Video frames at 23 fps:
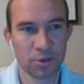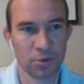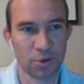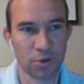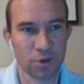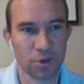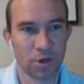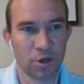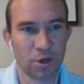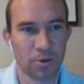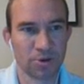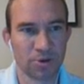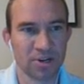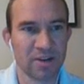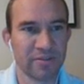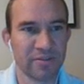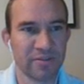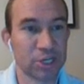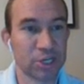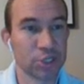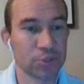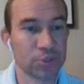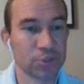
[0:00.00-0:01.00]
to call when you're
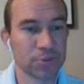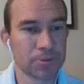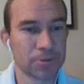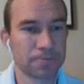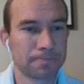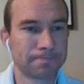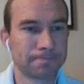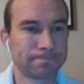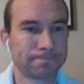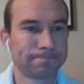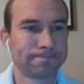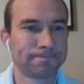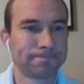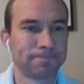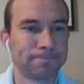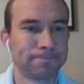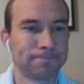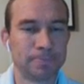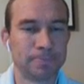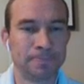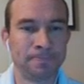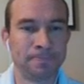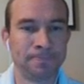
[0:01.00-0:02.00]
having issues.
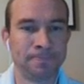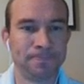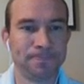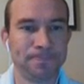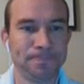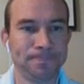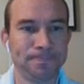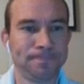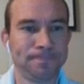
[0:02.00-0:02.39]
So